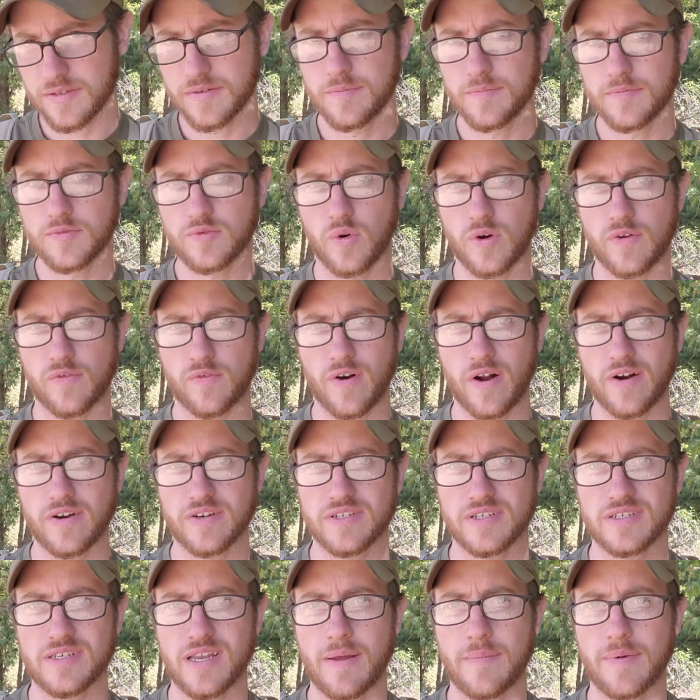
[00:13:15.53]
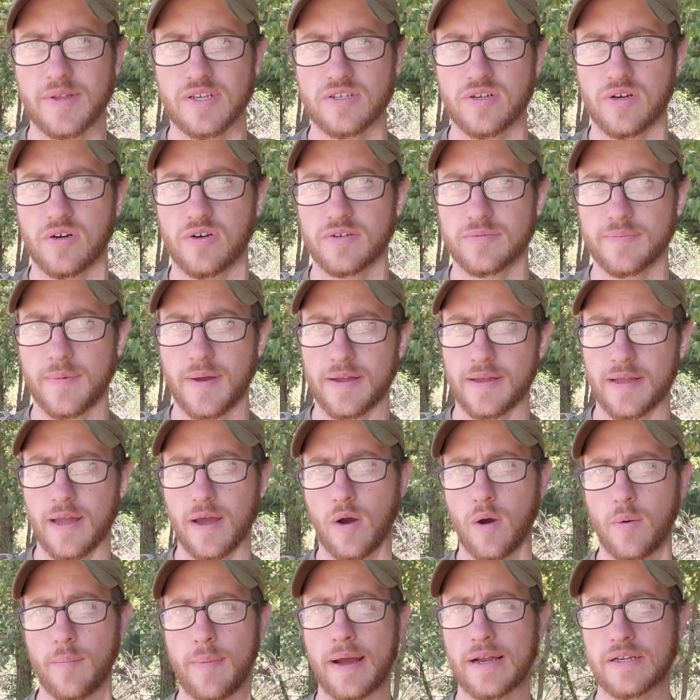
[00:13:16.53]
24-hour sustainment, so it's my
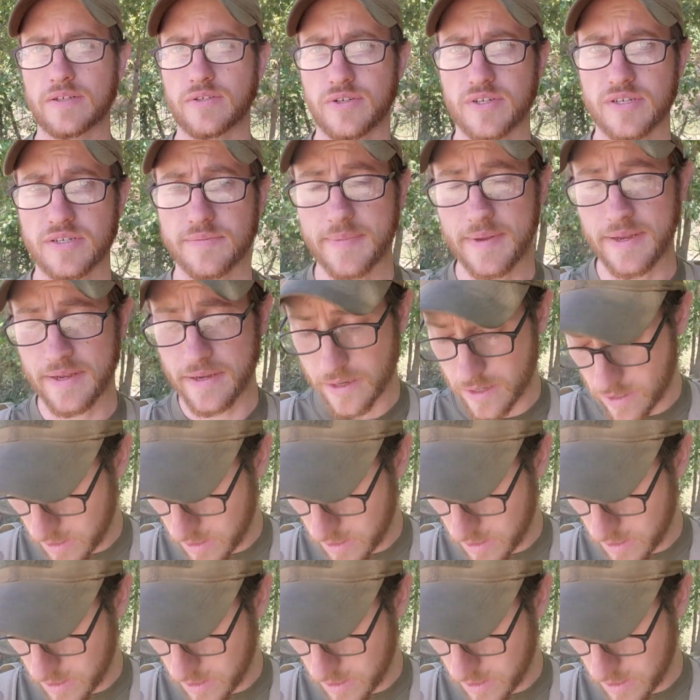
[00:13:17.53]
get-home bag, so to speak.